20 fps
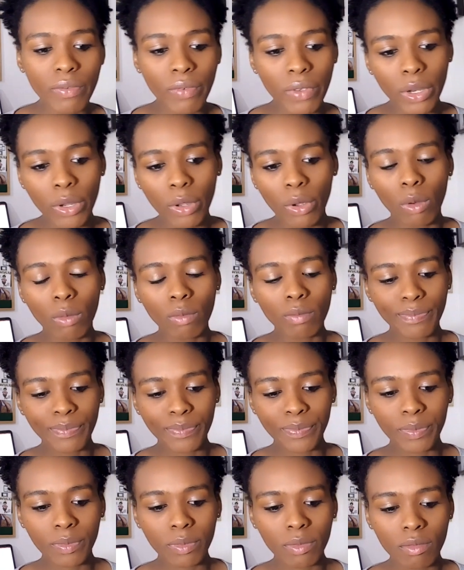this video
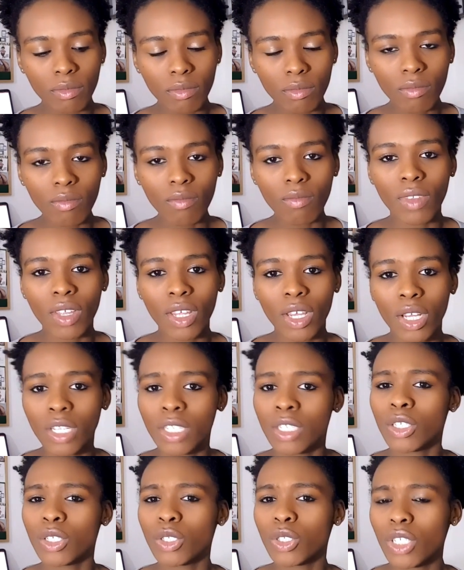
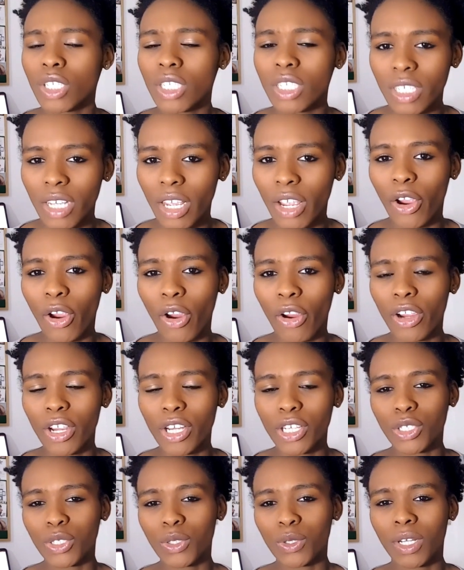to just
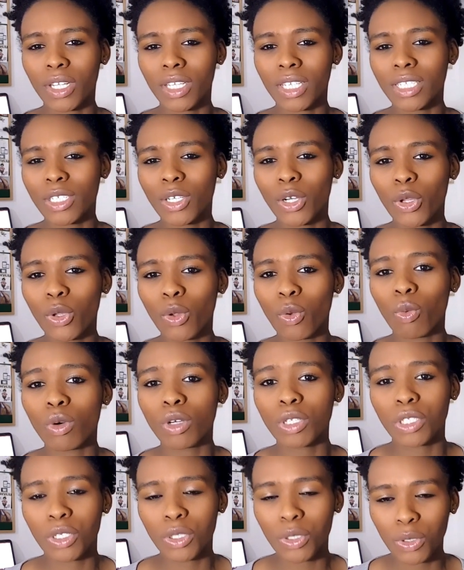encourage you and to tell you
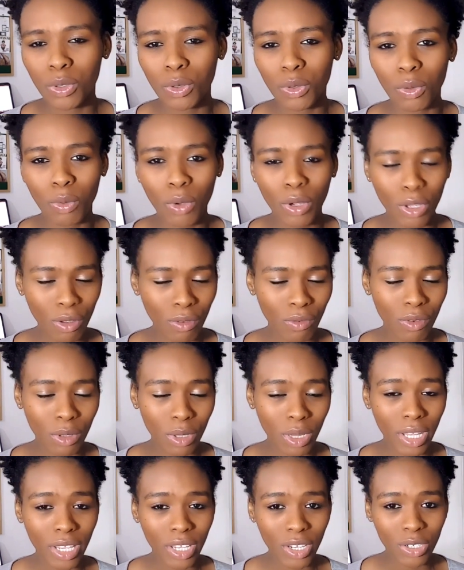what to do when you
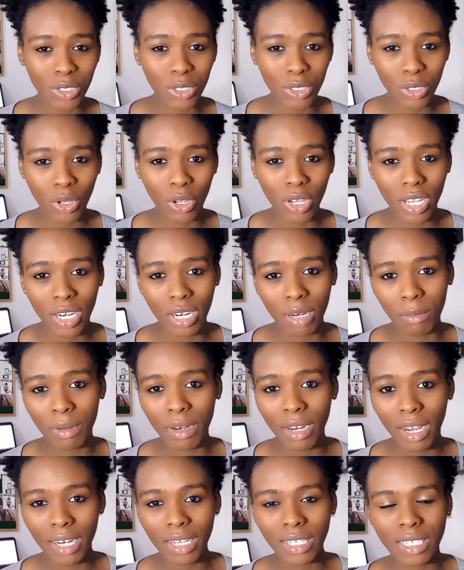feel like you're stuck in
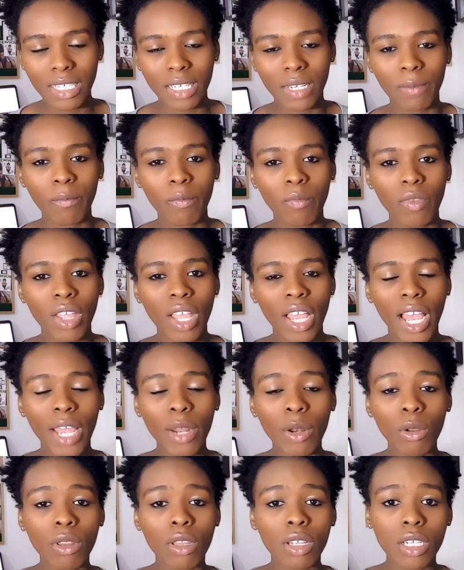liminality.
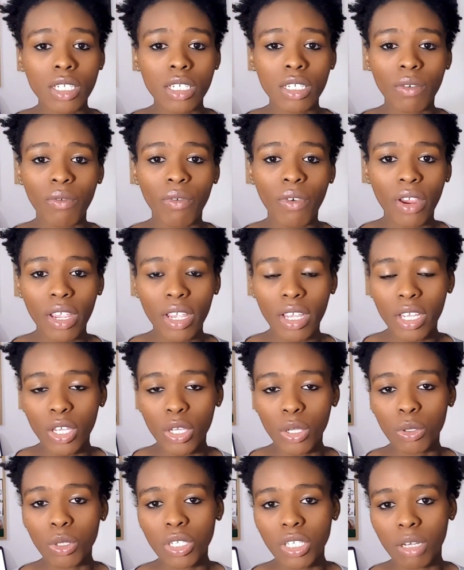I know that it's a very
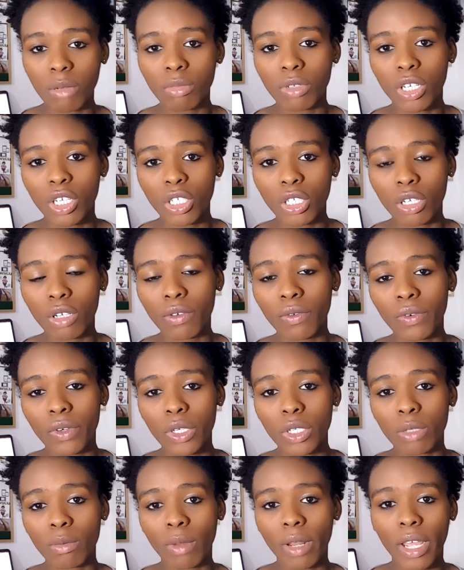huge temptation
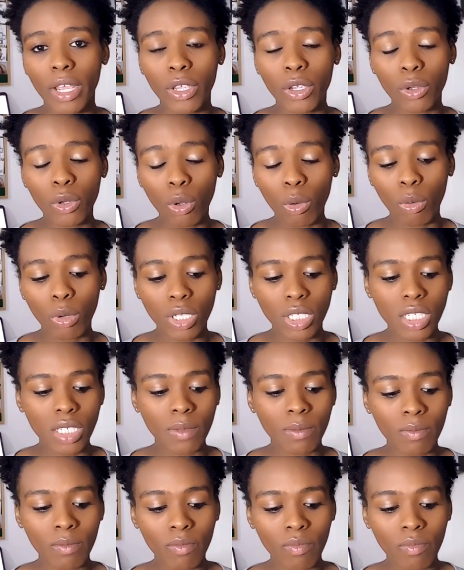for you to be like, you know what?